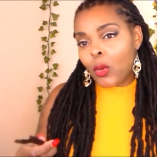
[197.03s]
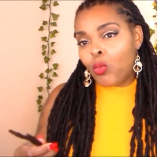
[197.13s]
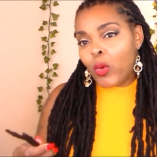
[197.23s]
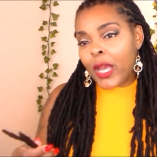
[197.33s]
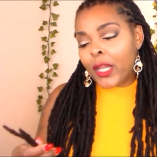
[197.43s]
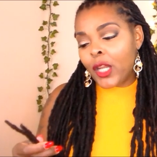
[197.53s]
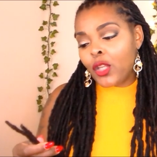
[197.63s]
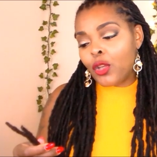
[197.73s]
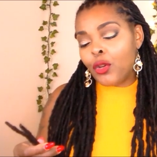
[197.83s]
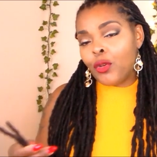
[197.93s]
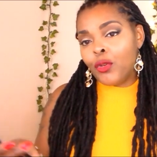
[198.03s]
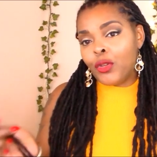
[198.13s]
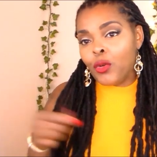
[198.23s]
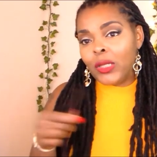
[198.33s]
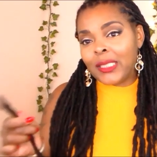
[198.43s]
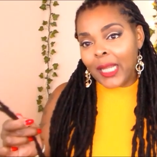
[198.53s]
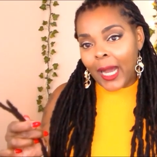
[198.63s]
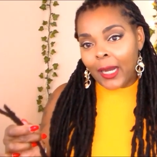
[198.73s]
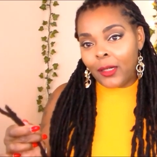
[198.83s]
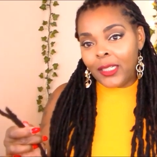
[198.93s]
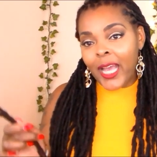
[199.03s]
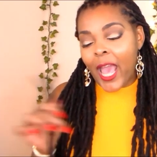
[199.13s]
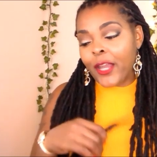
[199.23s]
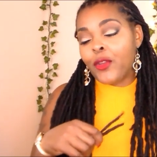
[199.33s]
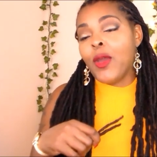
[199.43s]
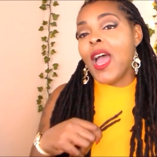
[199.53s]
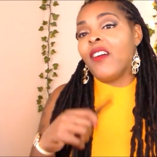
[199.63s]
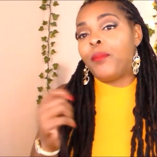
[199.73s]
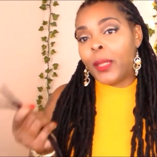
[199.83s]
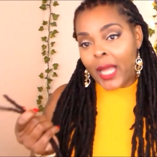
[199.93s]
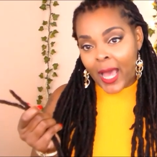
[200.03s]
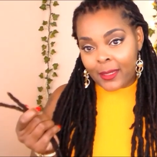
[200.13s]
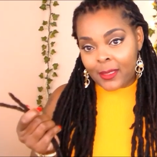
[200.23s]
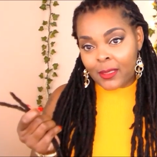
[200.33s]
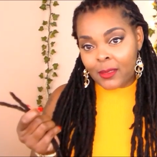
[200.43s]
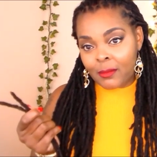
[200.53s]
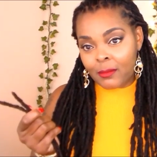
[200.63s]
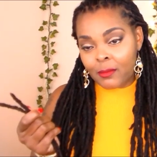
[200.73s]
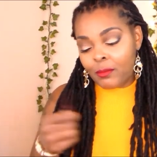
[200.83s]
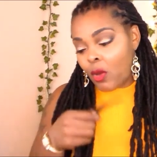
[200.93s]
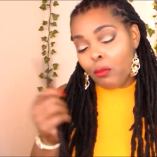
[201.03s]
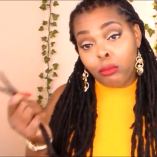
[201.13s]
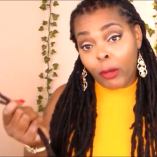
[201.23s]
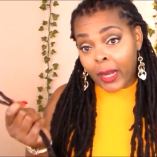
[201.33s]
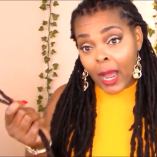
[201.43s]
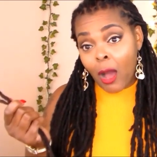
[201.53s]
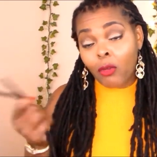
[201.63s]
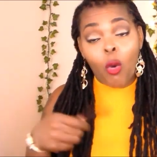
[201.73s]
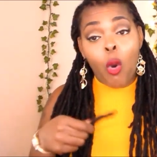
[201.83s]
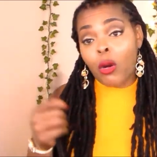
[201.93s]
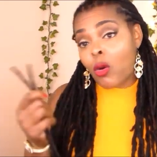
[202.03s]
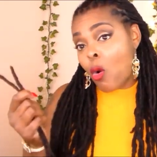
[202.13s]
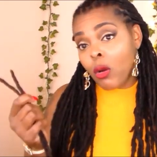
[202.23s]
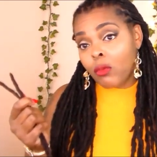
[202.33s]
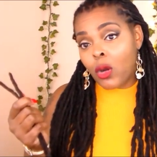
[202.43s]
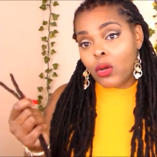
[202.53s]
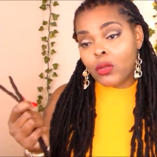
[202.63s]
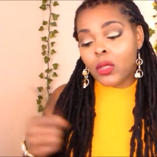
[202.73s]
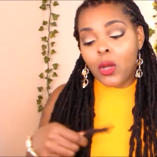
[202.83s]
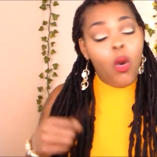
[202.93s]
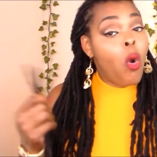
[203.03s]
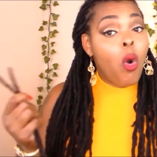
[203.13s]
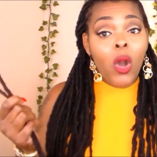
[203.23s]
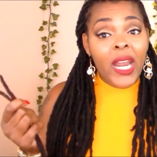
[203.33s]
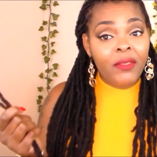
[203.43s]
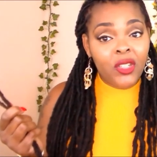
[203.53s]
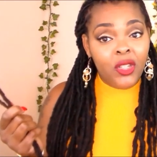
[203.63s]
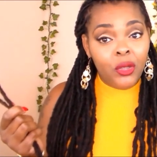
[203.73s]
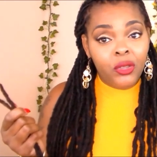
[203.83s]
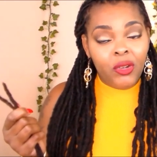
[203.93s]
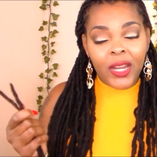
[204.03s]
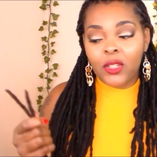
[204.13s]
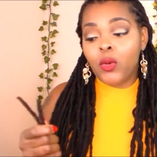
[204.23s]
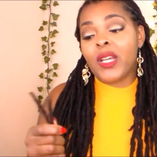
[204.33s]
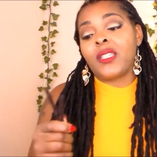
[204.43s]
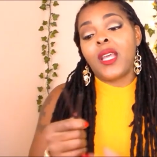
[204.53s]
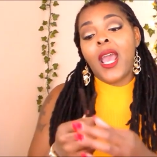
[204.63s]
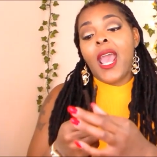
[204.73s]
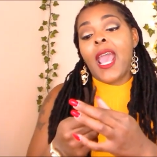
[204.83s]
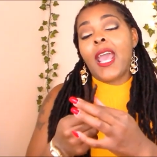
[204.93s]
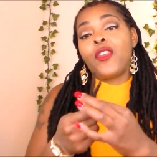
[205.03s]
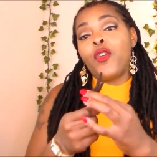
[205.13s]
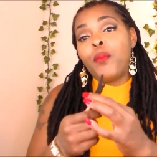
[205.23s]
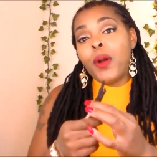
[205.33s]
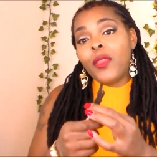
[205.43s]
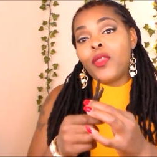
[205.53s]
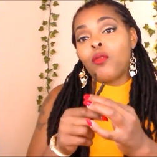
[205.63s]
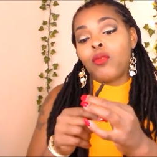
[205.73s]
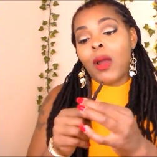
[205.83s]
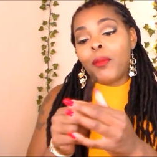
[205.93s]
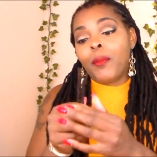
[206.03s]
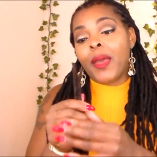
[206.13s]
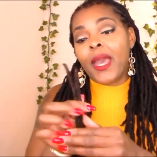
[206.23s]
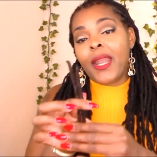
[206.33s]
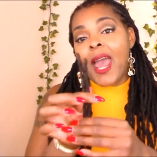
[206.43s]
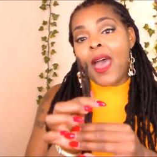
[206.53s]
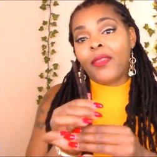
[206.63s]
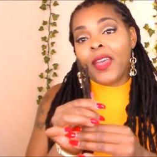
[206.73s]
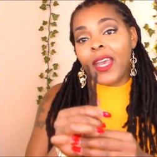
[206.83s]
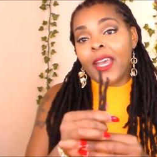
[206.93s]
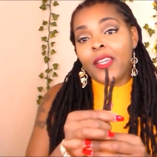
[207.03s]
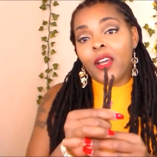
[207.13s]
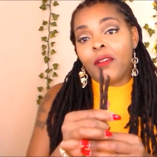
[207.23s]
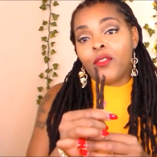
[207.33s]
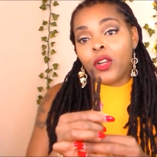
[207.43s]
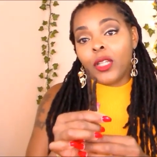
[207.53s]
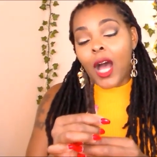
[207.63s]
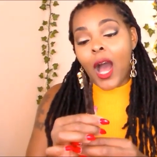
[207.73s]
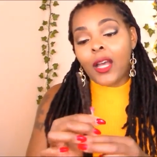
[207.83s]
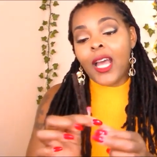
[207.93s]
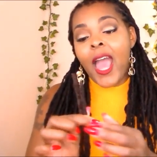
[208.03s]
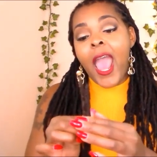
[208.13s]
when you do a style and you have plaits, a braid out or cornrows or even 2-strand twists, and you put the rubber band at the end of your lock,